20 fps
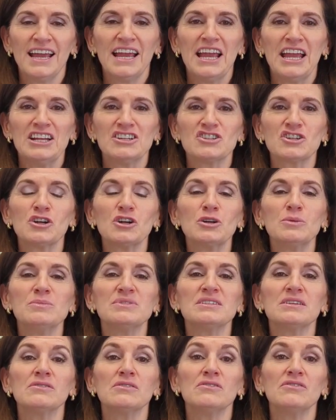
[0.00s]
In terms
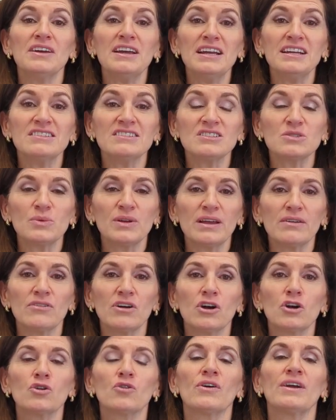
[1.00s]
of events, we have
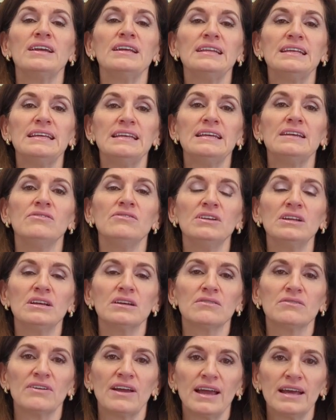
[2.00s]
a great evening
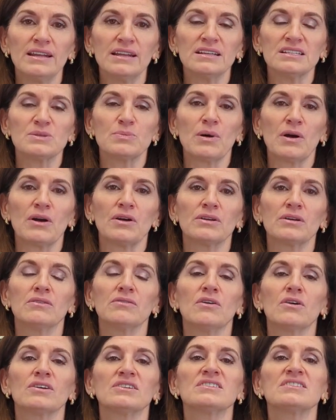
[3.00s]
event as part of
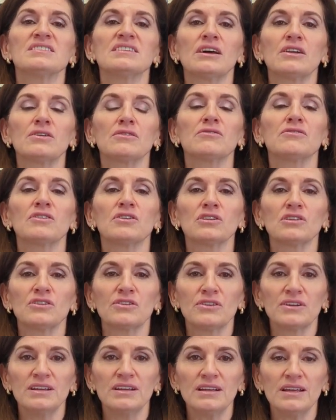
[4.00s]
our Center for
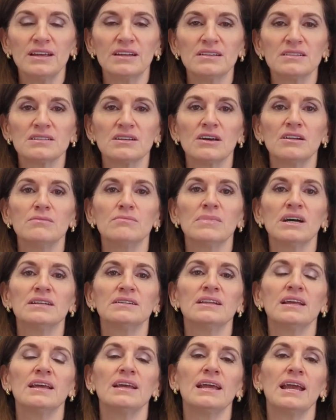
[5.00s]
Learning. It is on
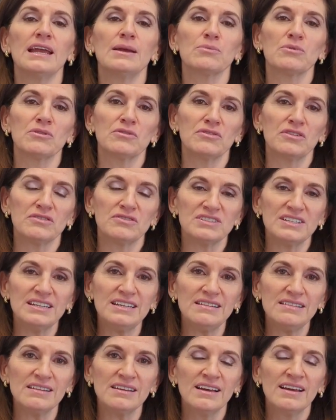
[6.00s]
Monday, April
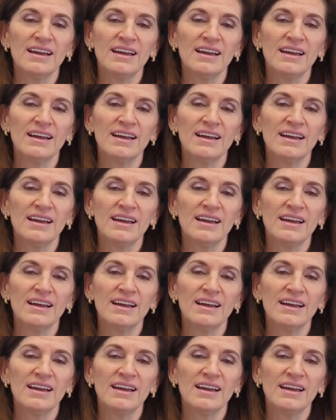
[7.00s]
15th.